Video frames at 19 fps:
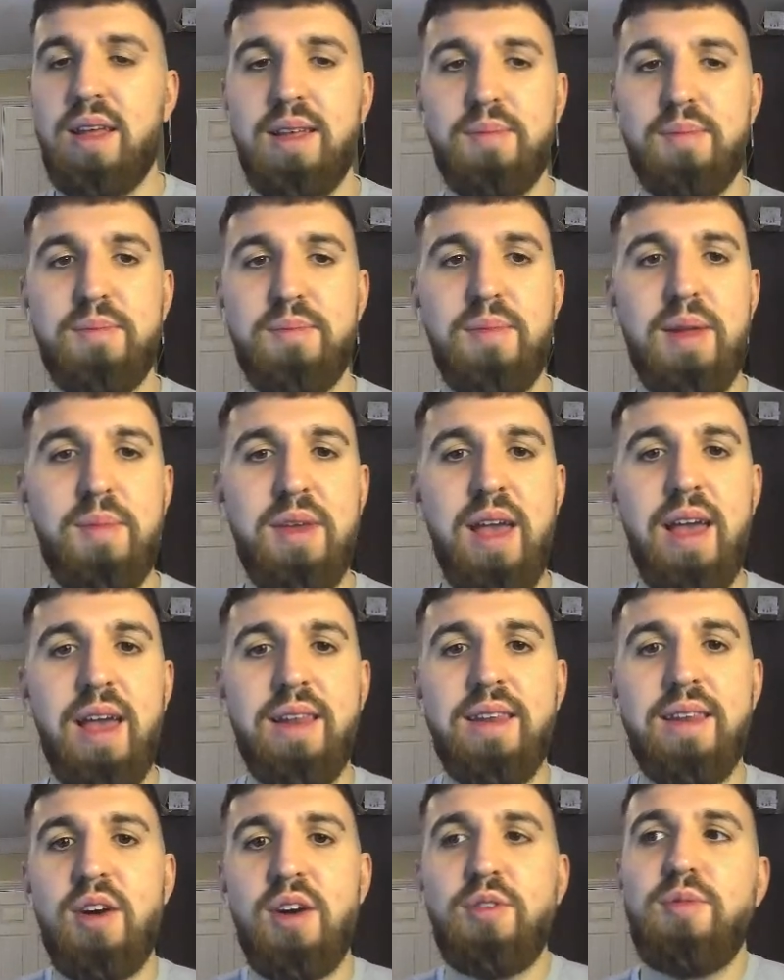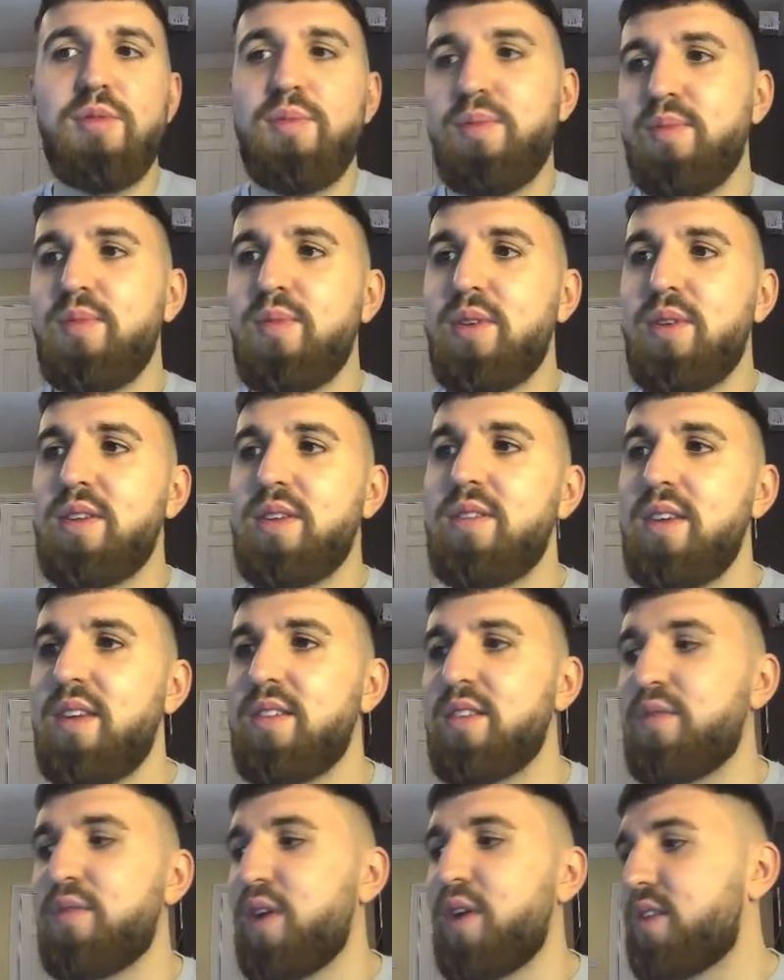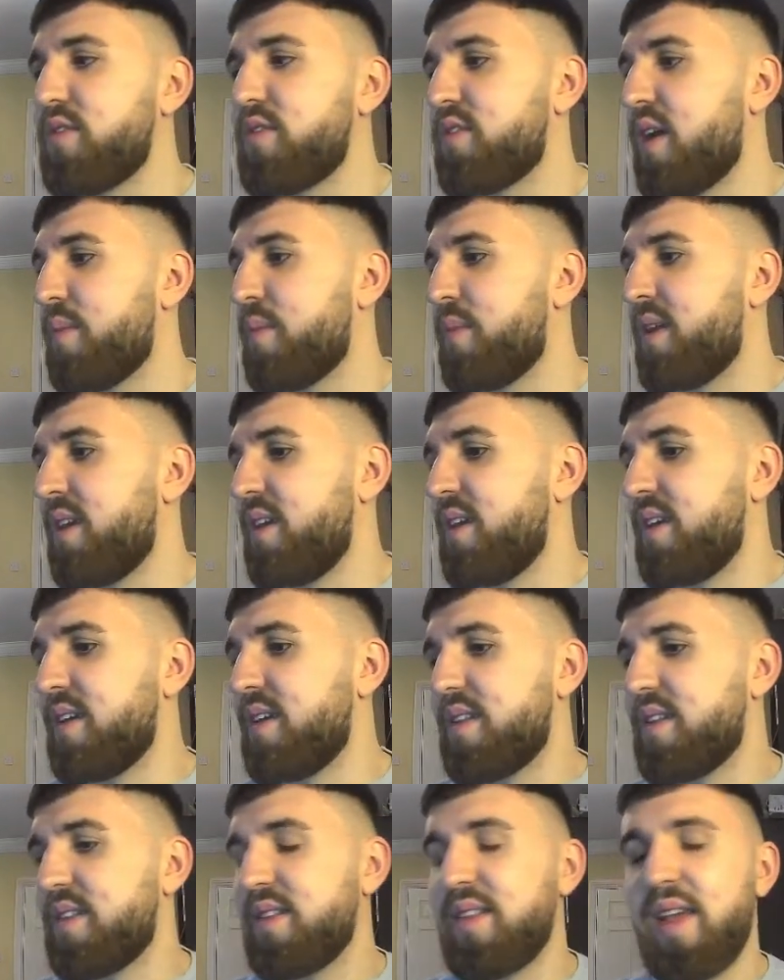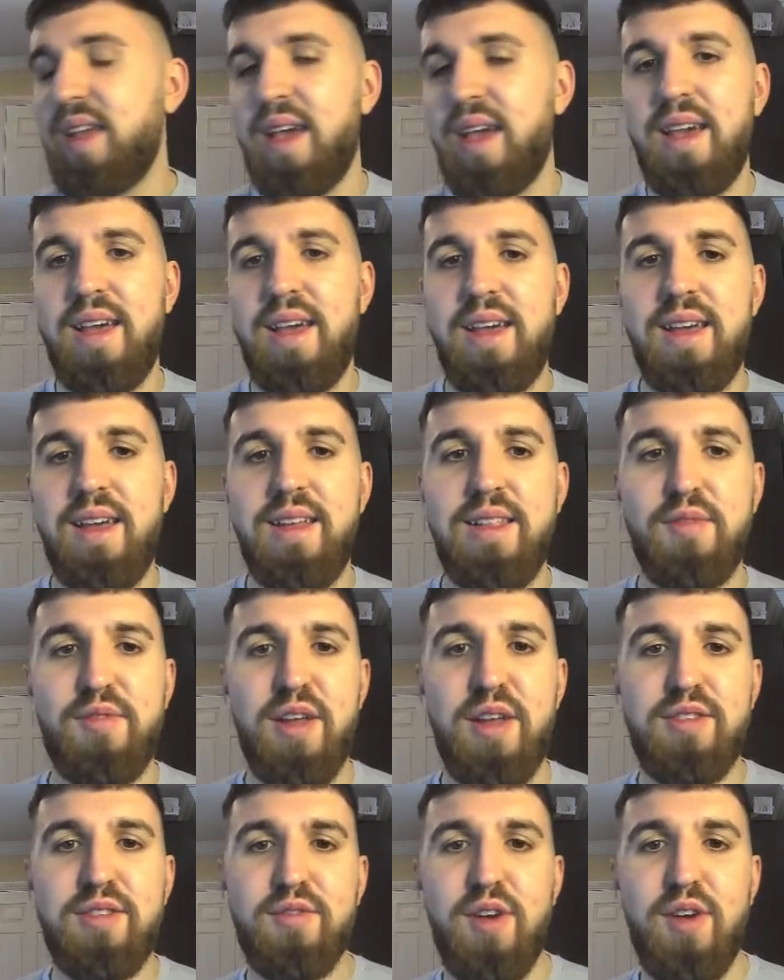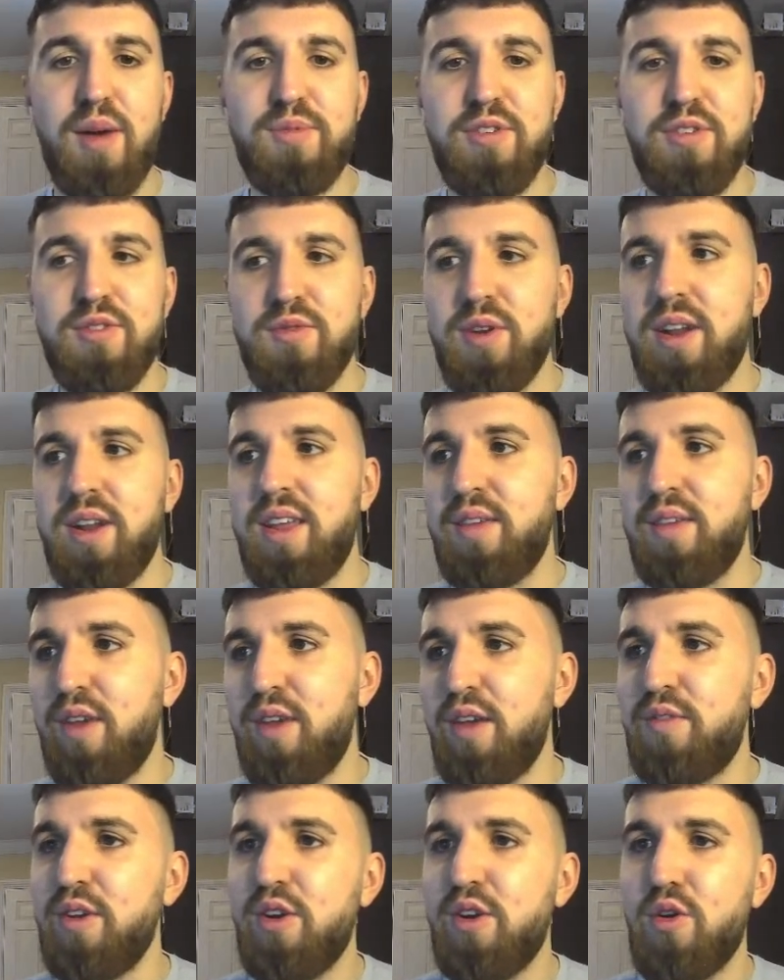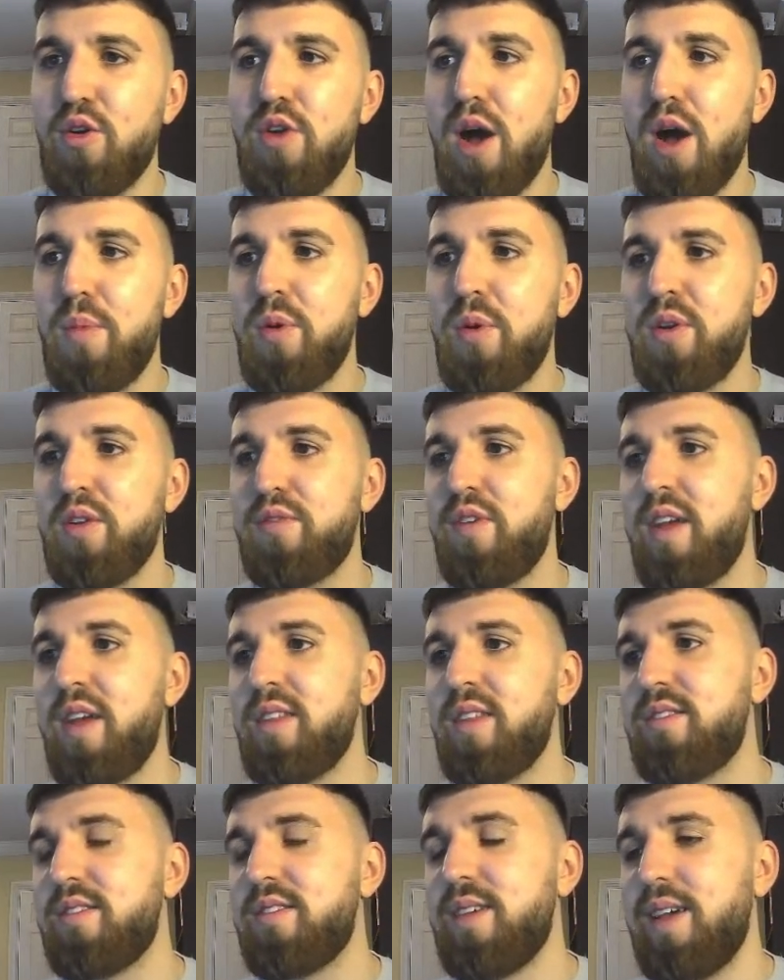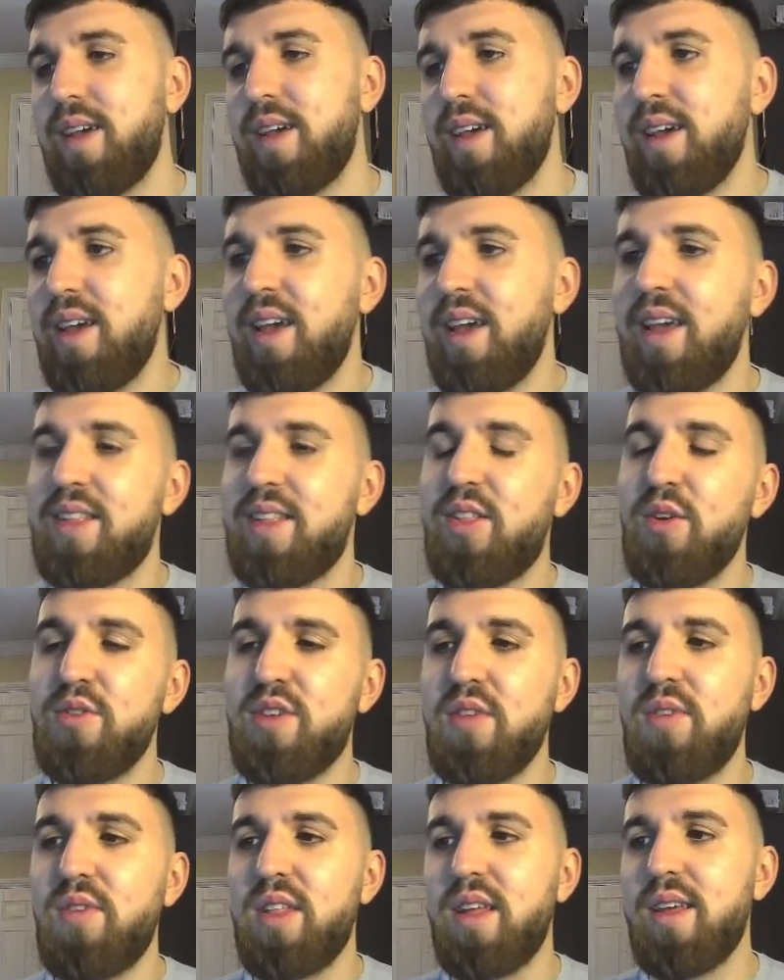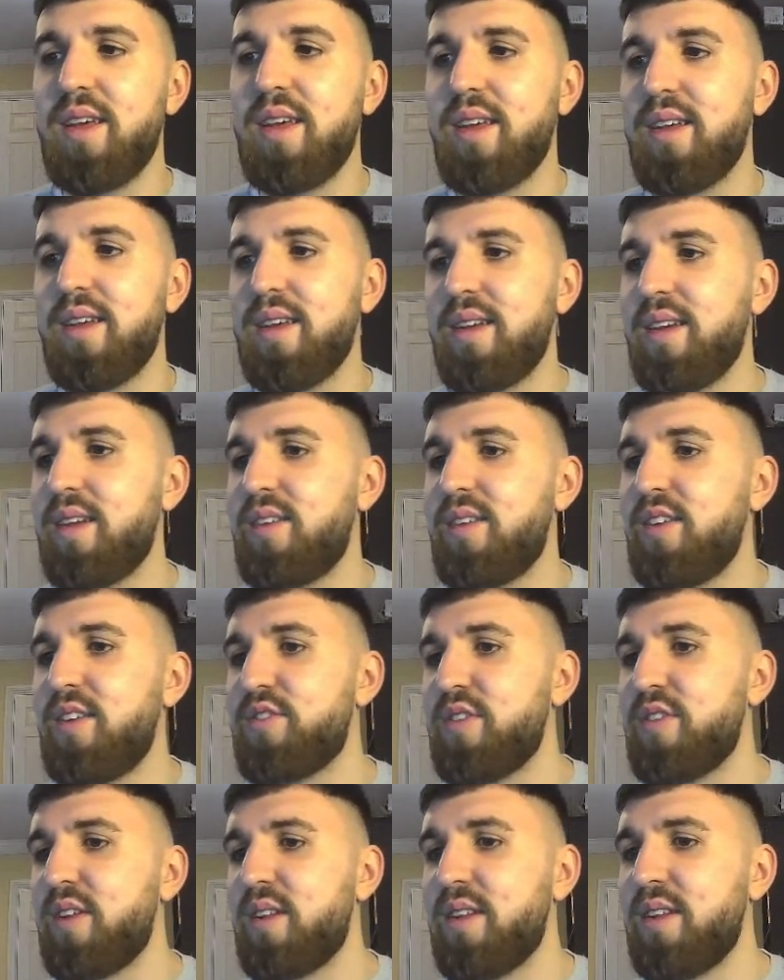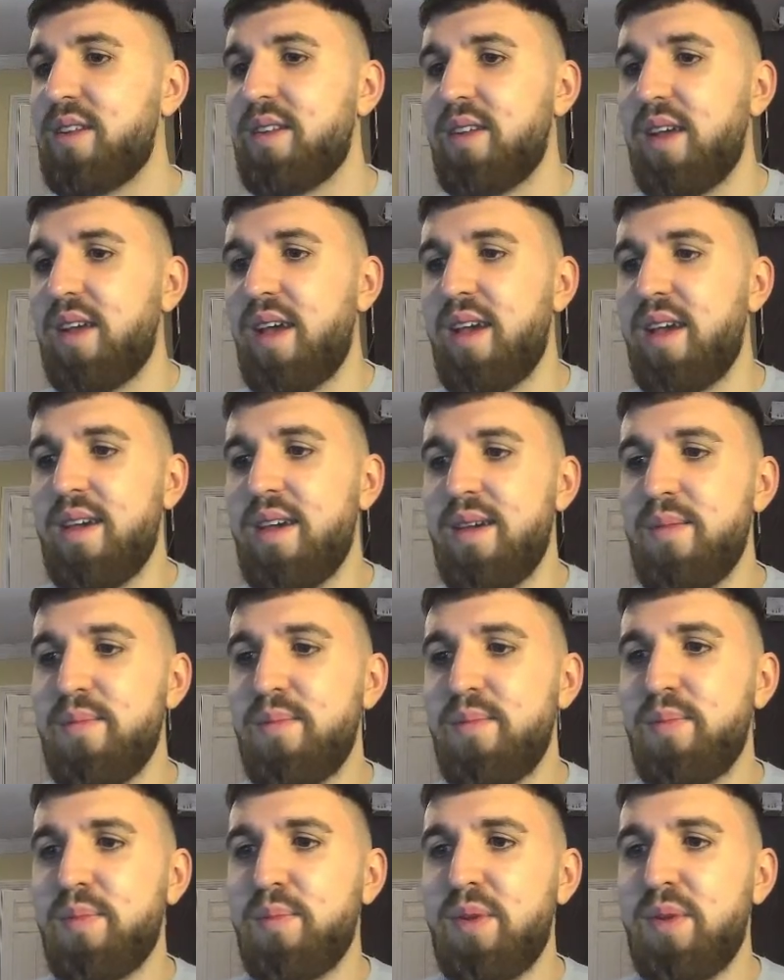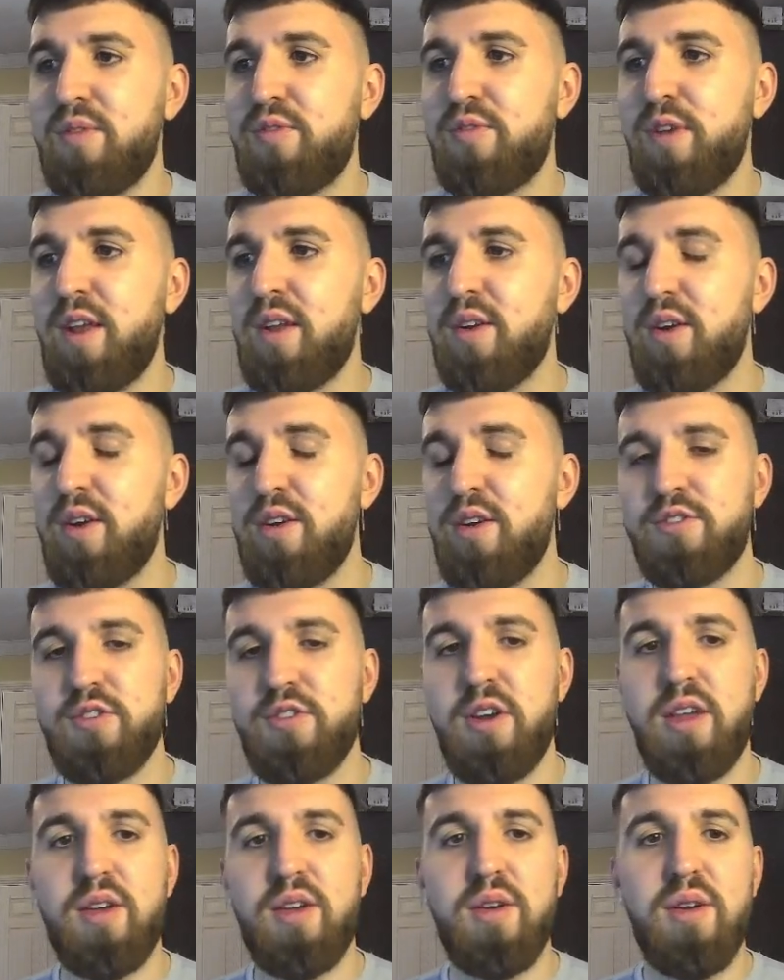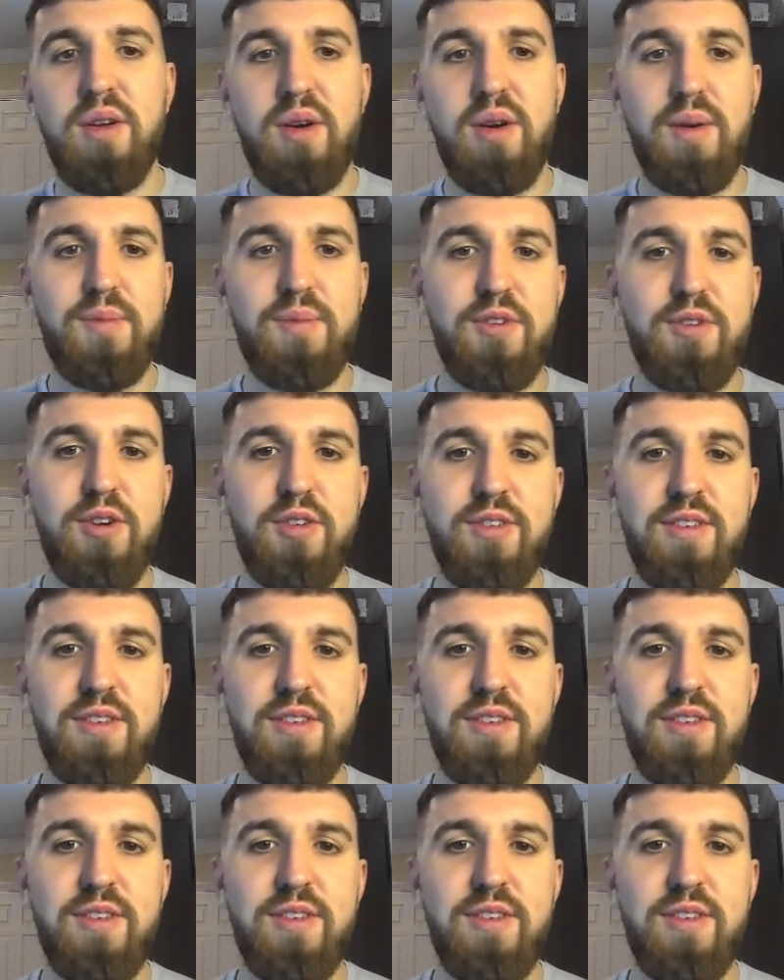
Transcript: in my head now, seeing as the fact there's not many defensive options really. If you go Robbo in defence, it does give you the additional midfielder or striker up front.